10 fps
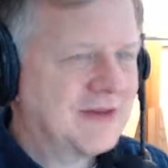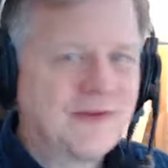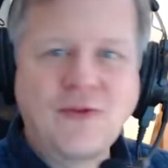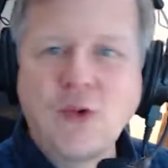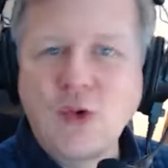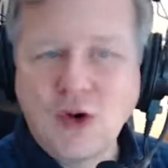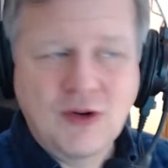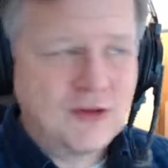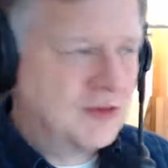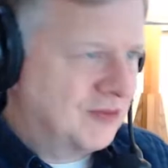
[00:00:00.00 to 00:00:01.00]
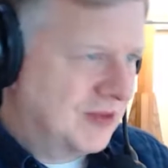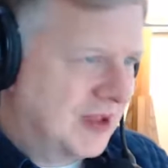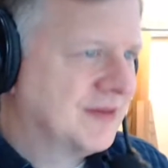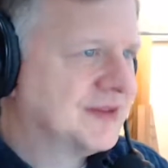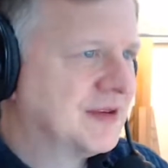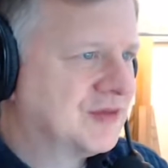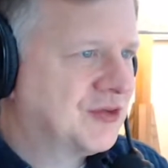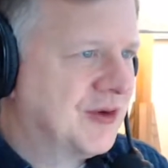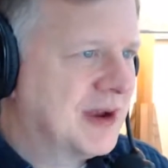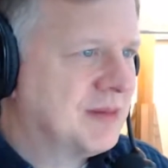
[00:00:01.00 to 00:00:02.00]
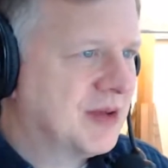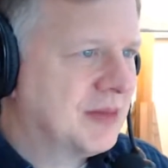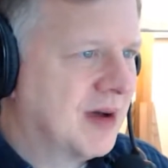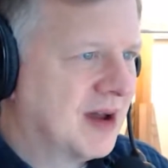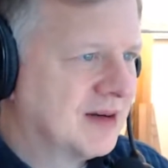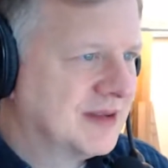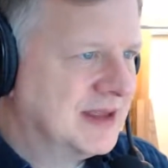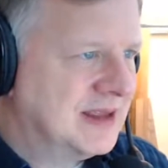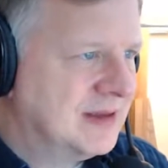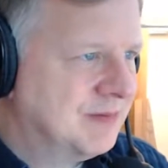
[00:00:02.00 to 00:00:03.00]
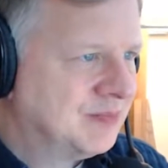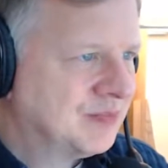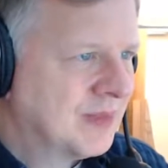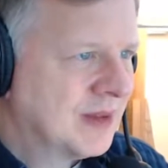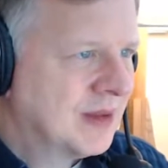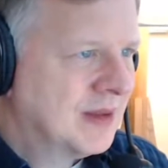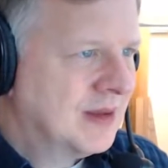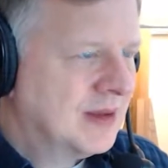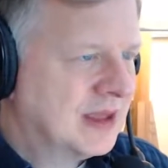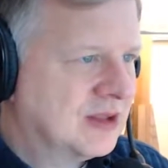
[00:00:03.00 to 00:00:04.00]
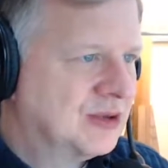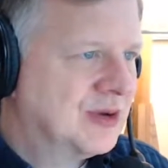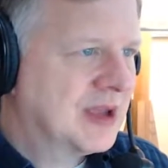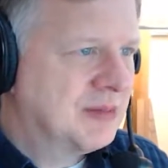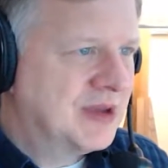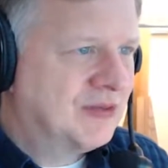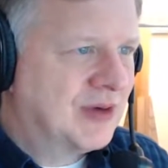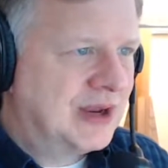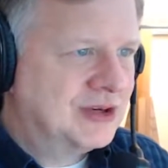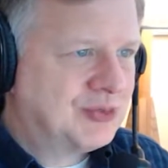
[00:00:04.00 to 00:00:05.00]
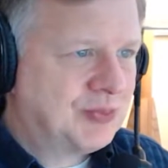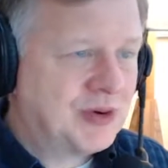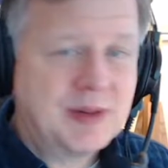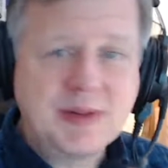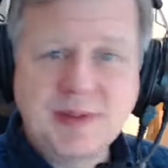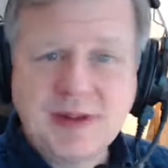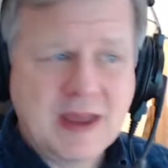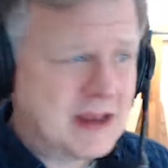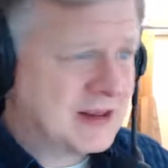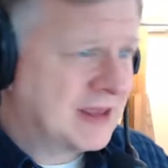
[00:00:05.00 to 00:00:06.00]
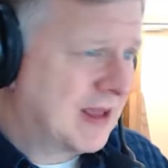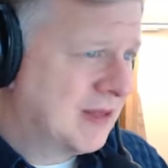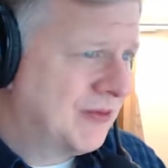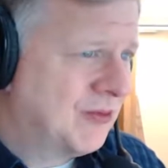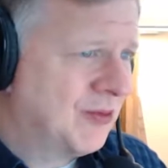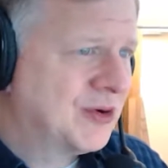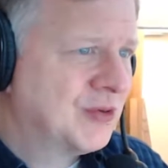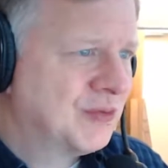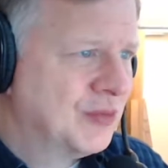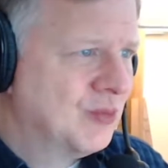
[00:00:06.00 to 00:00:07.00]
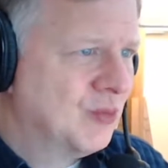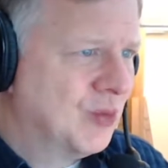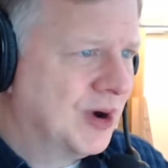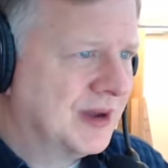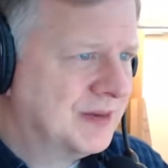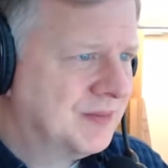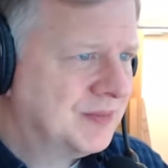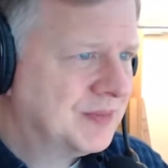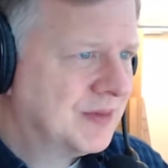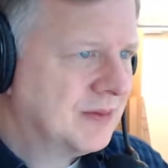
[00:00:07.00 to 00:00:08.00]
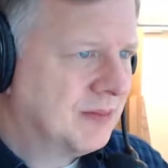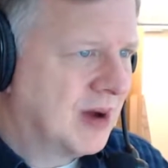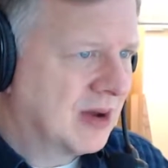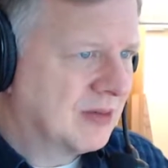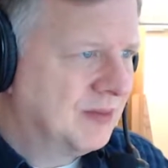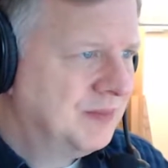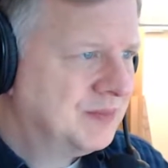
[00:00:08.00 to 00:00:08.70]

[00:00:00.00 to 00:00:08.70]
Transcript: 4 levels of trim on the Model E, including a mid-range premium and a California Route 1 model.